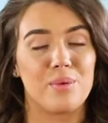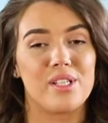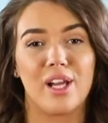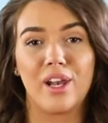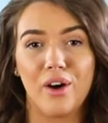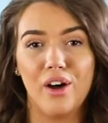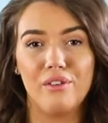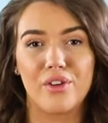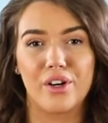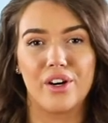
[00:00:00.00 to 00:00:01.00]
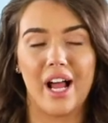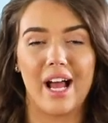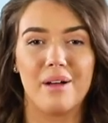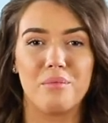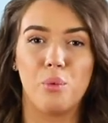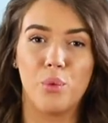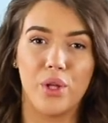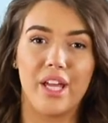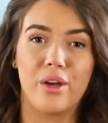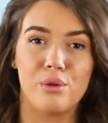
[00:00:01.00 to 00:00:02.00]
which a lot of your um,
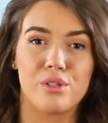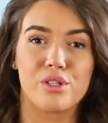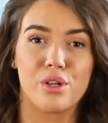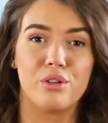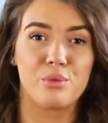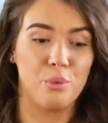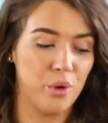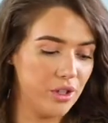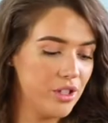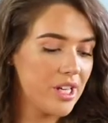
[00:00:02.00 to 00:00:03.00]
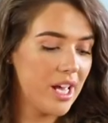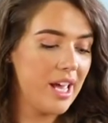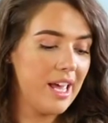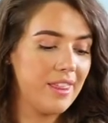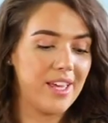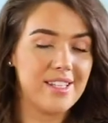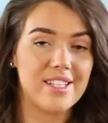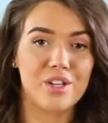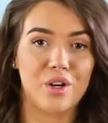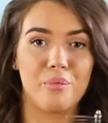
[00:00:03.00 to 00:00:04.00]
woolly coated dogs would. This
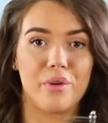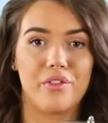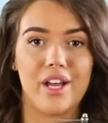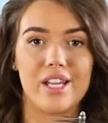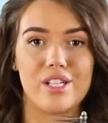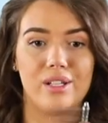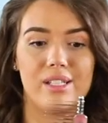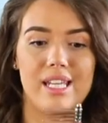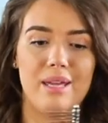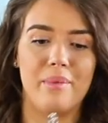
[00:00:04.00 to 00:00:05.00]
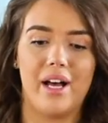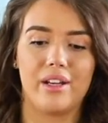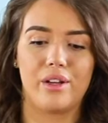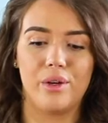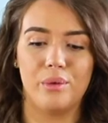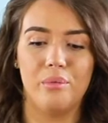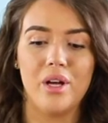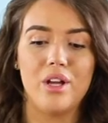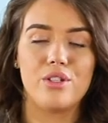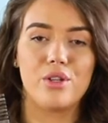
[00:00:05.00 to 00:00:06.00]
is the Groom Professional de-matting Comb.
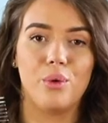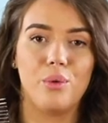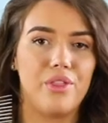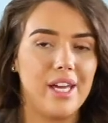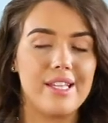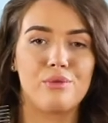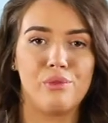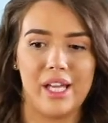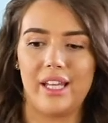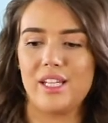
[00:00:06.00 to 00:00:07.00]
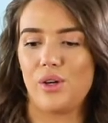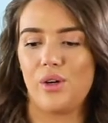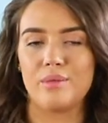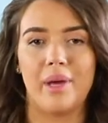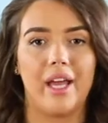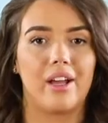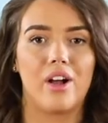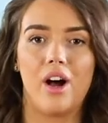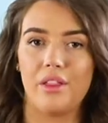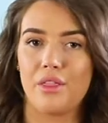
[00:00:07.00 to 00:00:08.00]
So this really does make
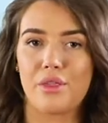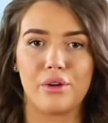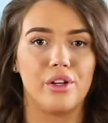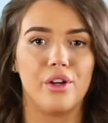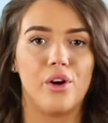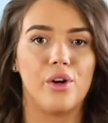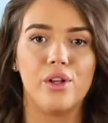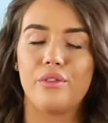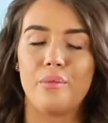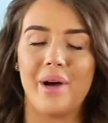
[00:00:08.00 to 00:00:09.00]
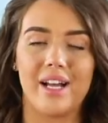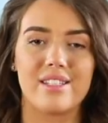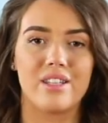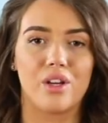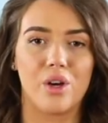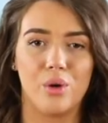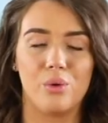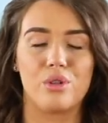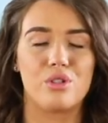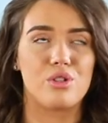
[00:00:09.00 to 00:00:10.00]
cutting through all of the mats in the
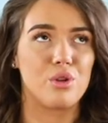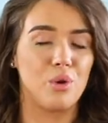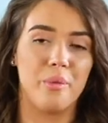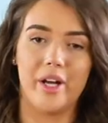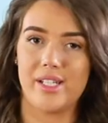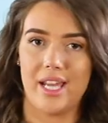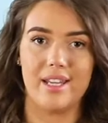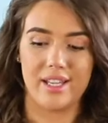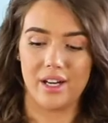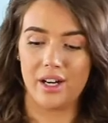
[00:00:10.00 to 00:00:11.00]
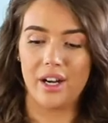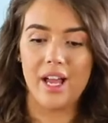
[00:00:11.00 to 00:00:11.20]
coat so much easier.